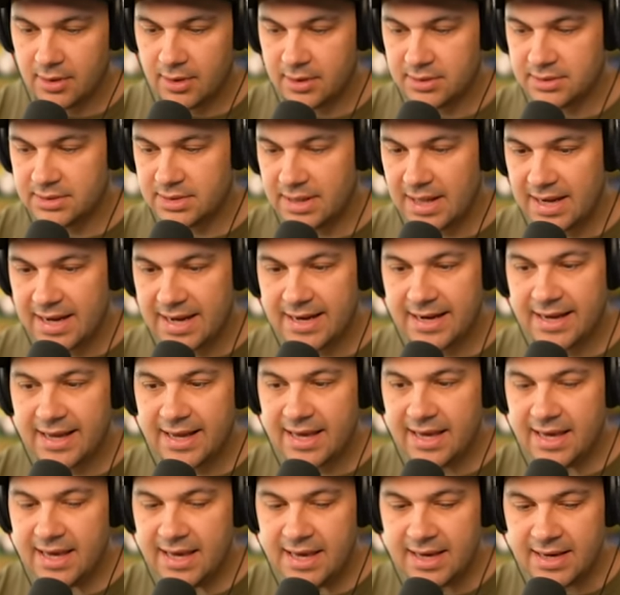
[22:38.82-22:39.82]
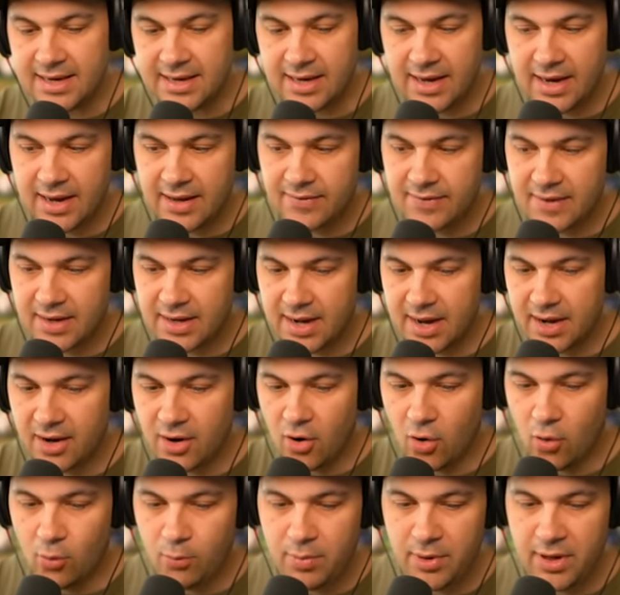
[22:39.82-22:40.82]
Until I get a key. And then I
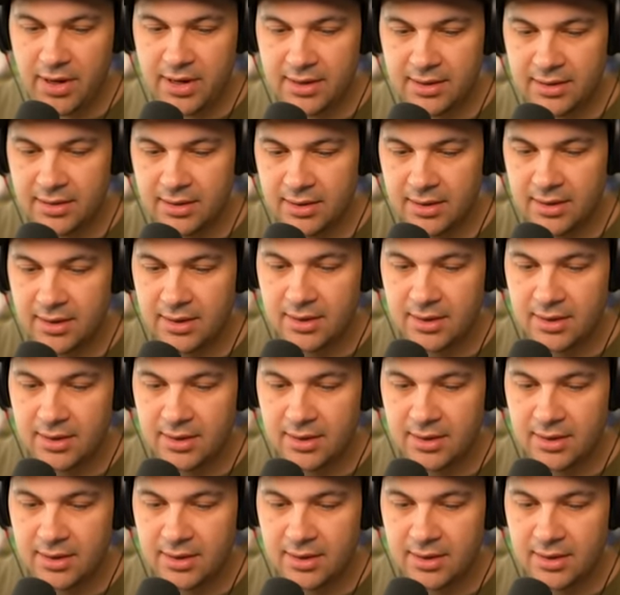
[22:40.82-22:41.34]
open